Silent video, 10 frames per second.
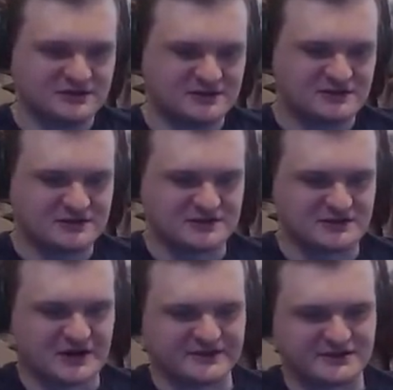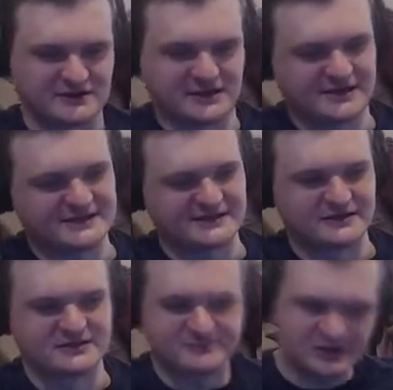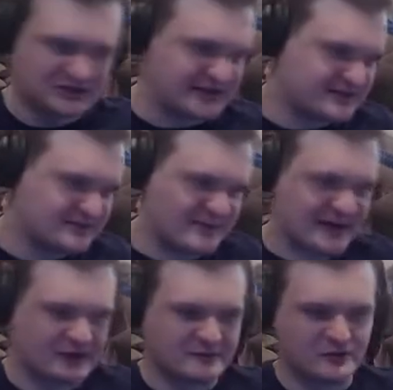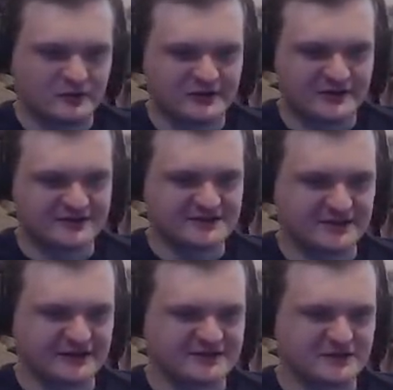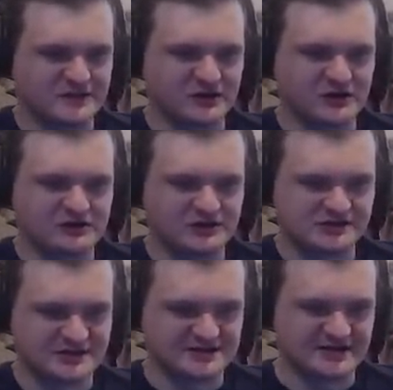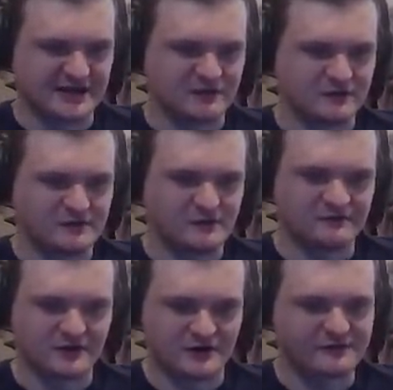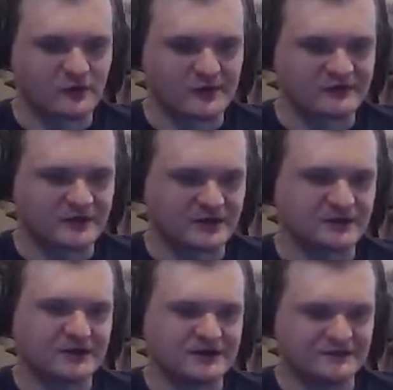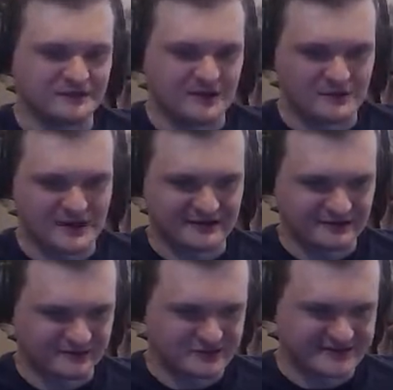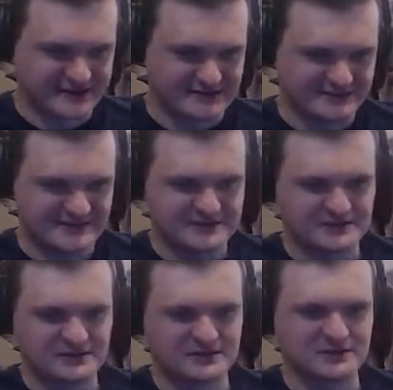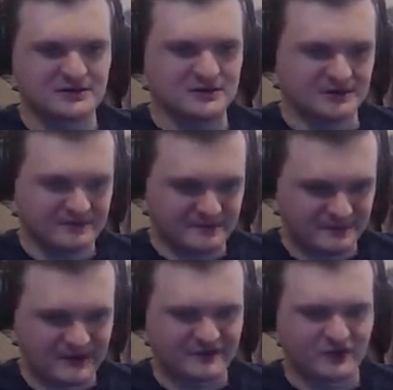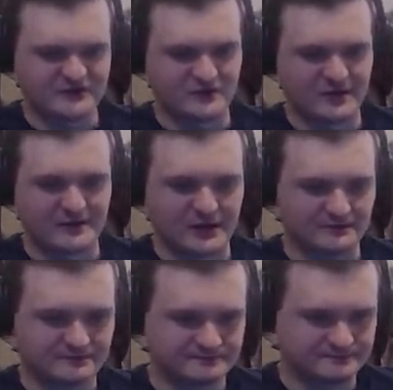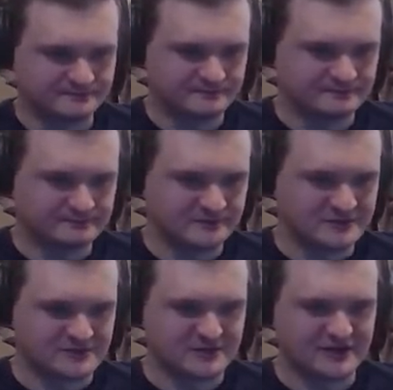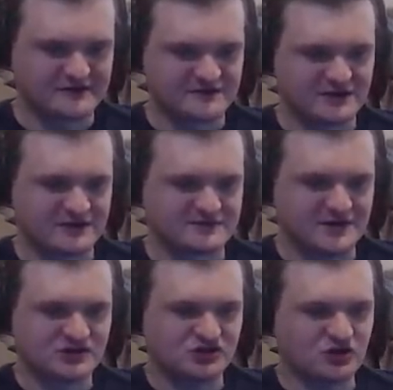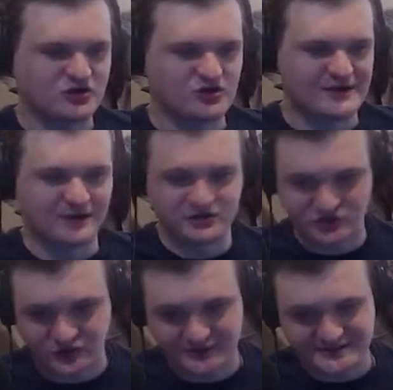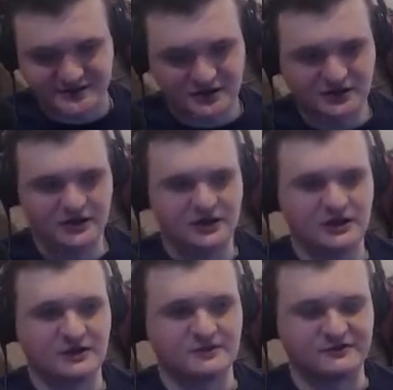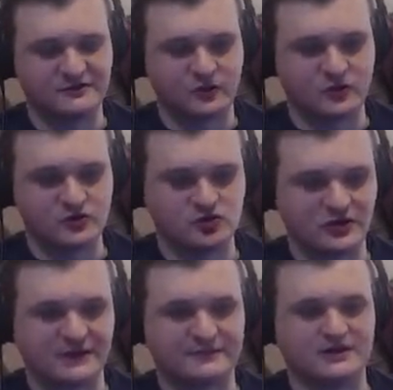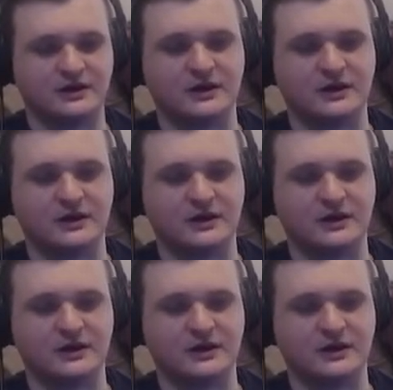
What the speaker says: to just grab the star. Like I said, there's plenty of backup coins. Like I said, we can unglitch this now that we went far enough away from it. If we run around it a few times, 5 coins will pop out. So plenty of stars. Make sure you grab the 100 coin star before you grab the